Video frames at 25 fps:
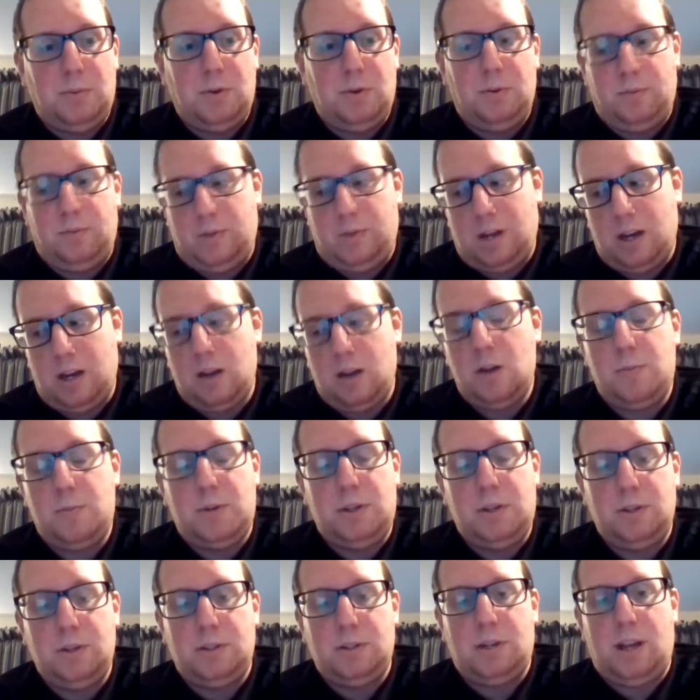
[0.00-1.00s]
But I hope
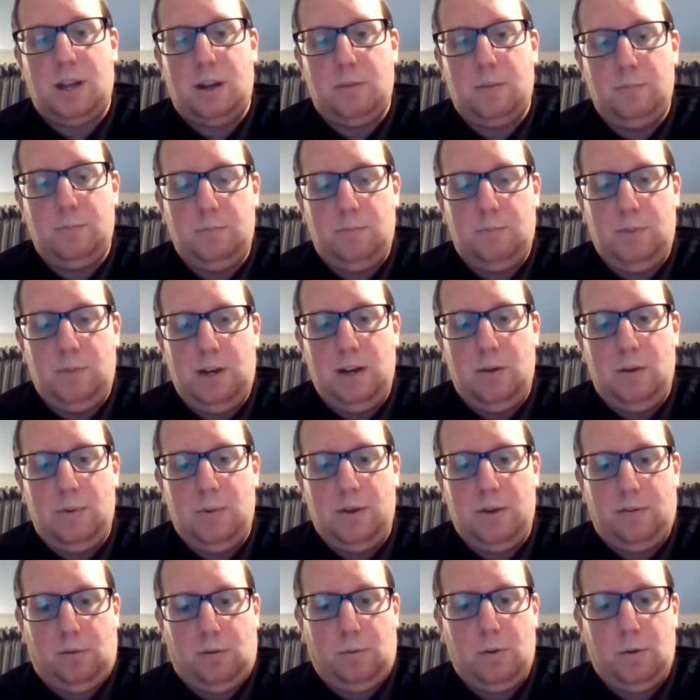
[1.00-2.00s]
he does get a little
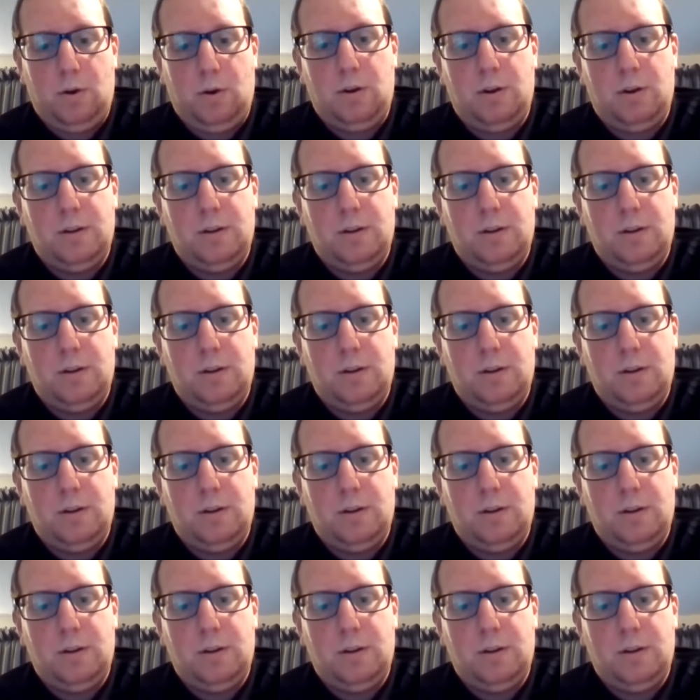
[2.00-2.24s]
bit of a run.